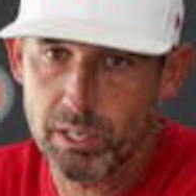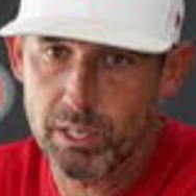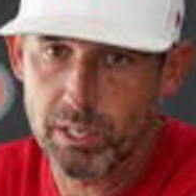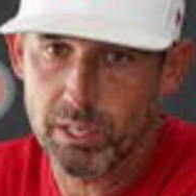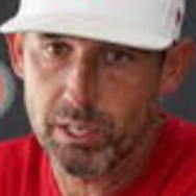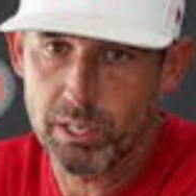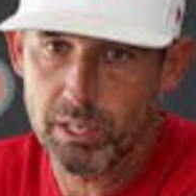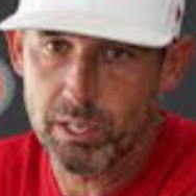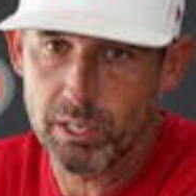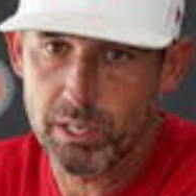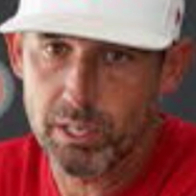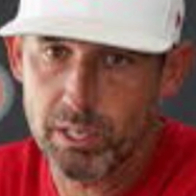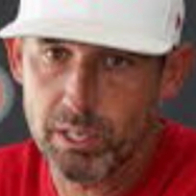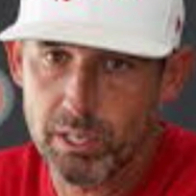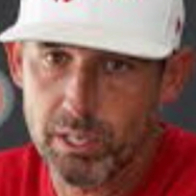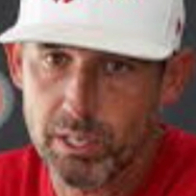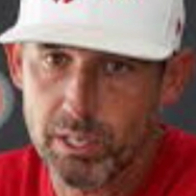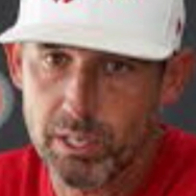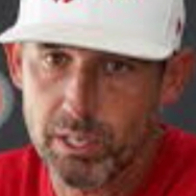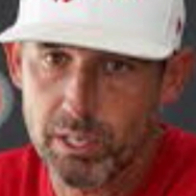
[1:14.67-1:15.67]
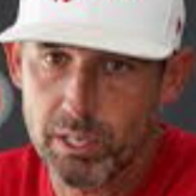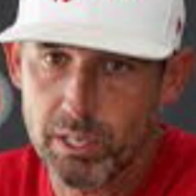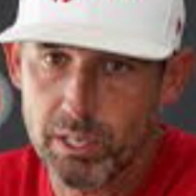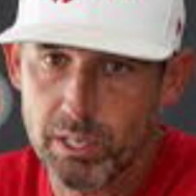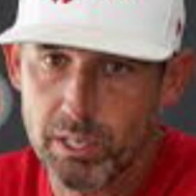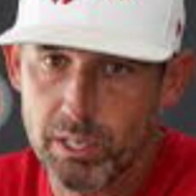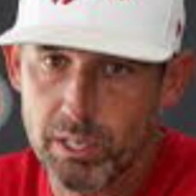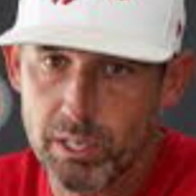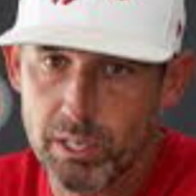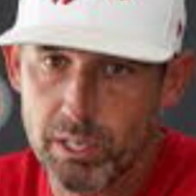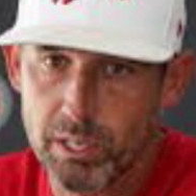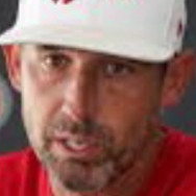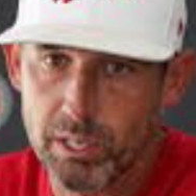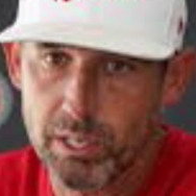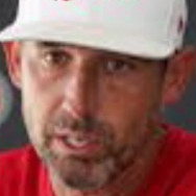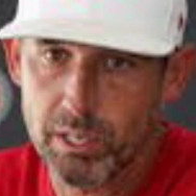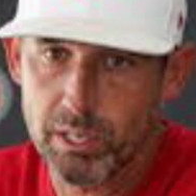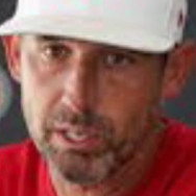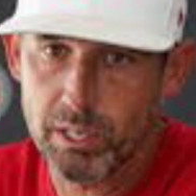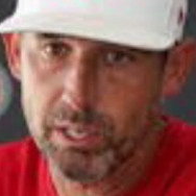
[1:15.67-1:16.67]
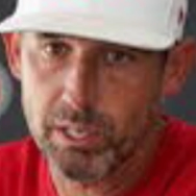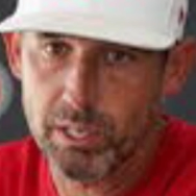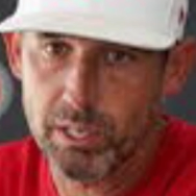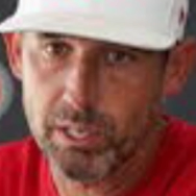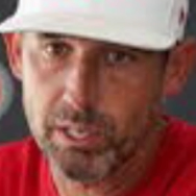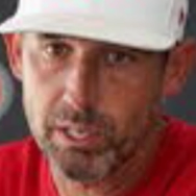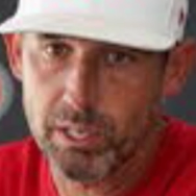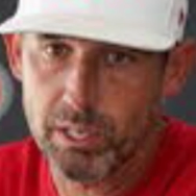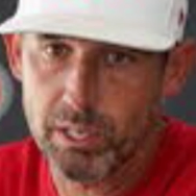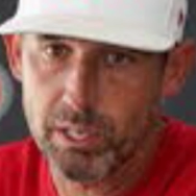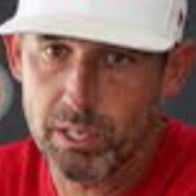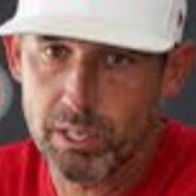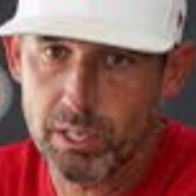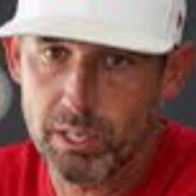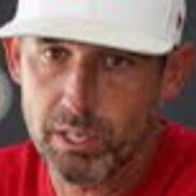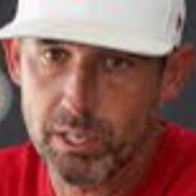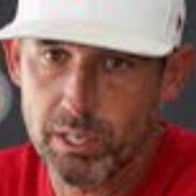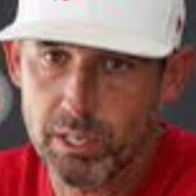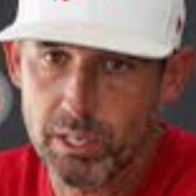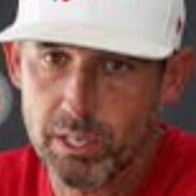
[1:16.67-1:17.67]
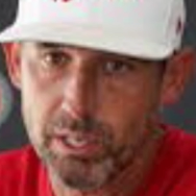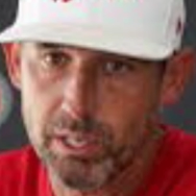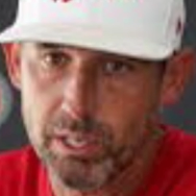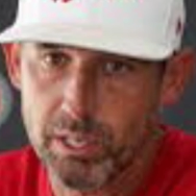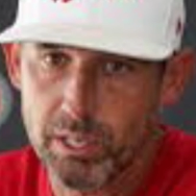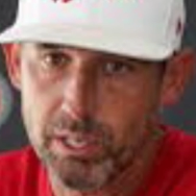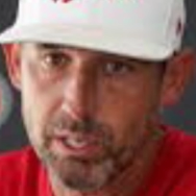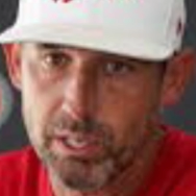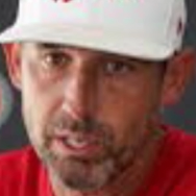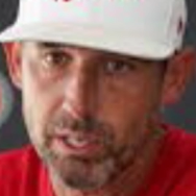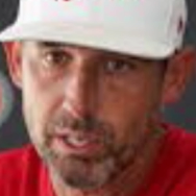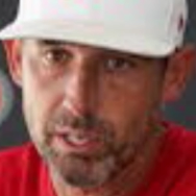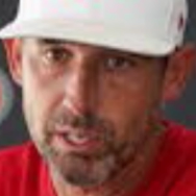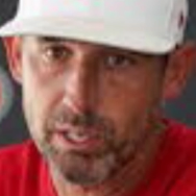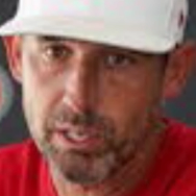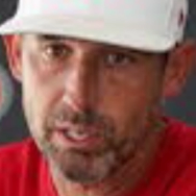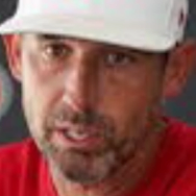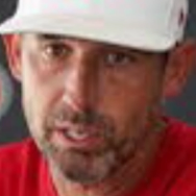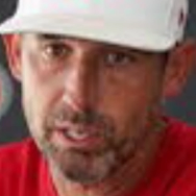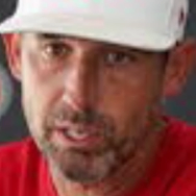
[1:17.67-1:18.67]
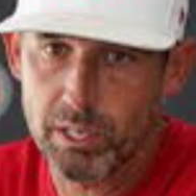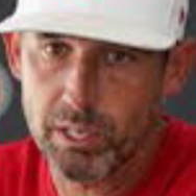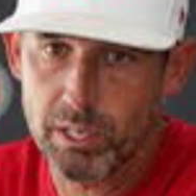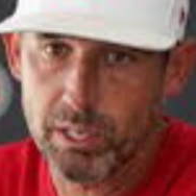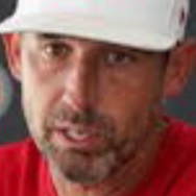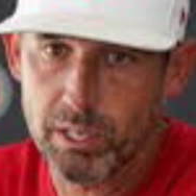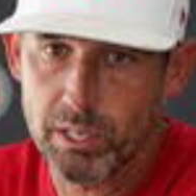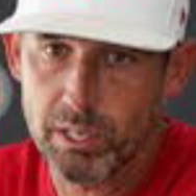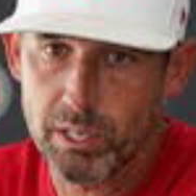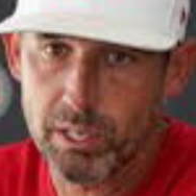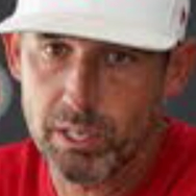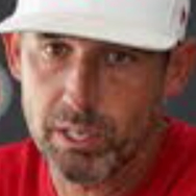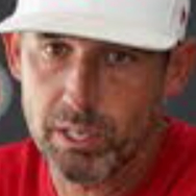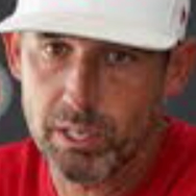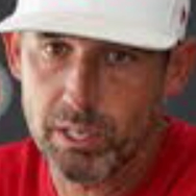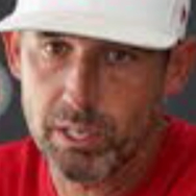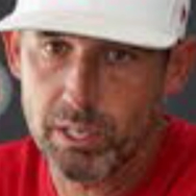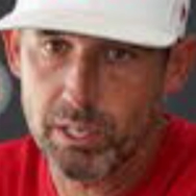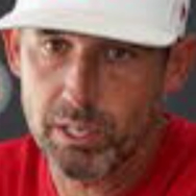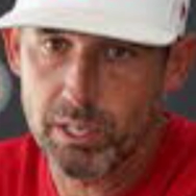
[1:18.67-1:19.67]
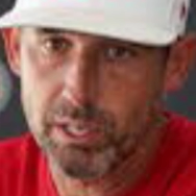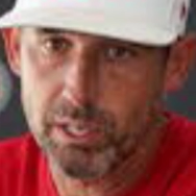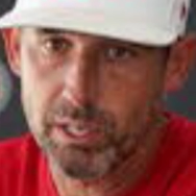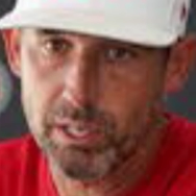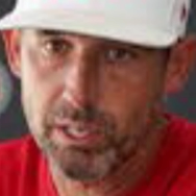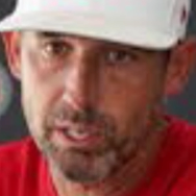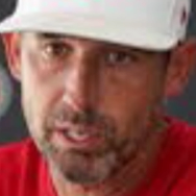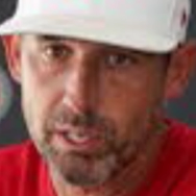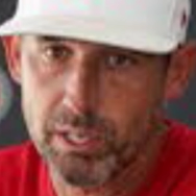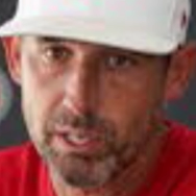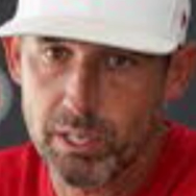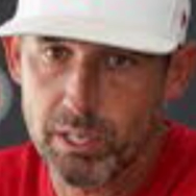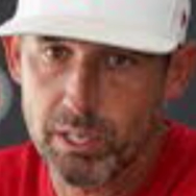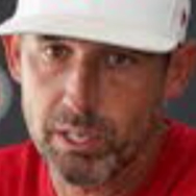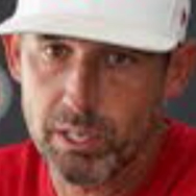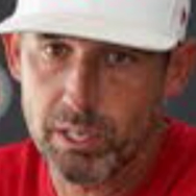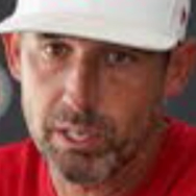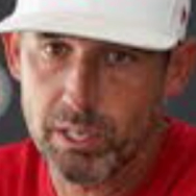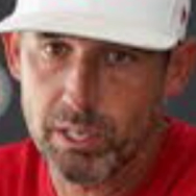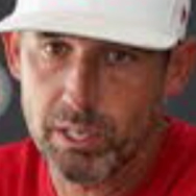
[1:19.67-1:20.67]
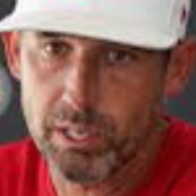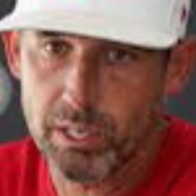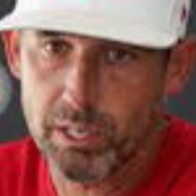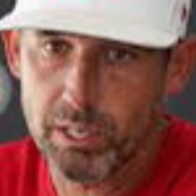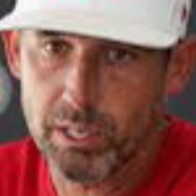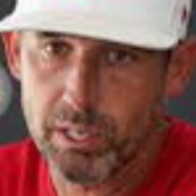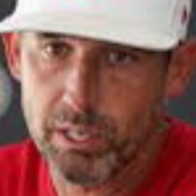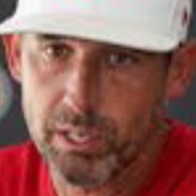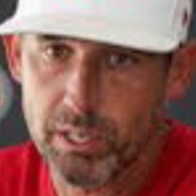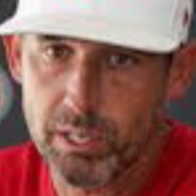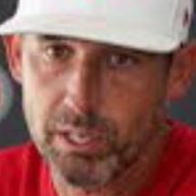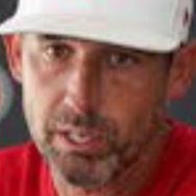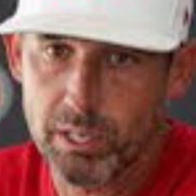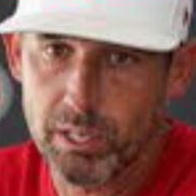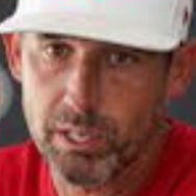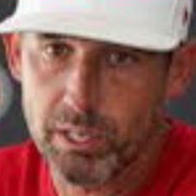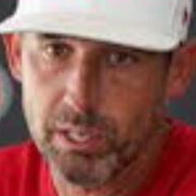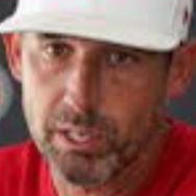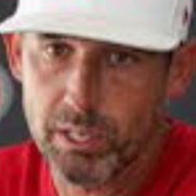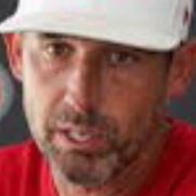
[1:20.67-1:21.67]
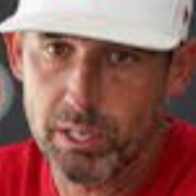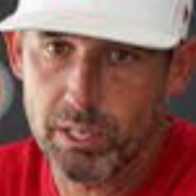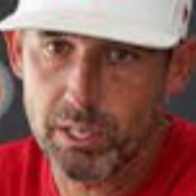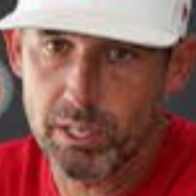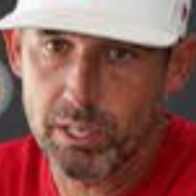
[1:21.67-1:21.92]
No one is speaking in this clip.